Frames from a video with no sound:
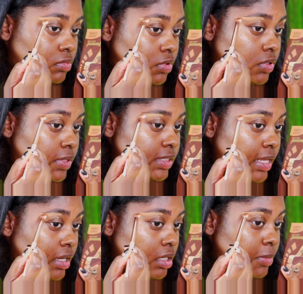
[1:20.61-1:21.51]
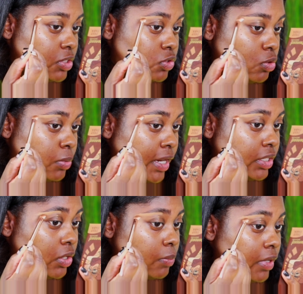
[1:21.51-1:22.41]
So it's not going to be too
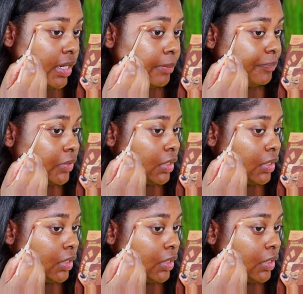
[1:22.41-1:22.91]
bright, don't worry.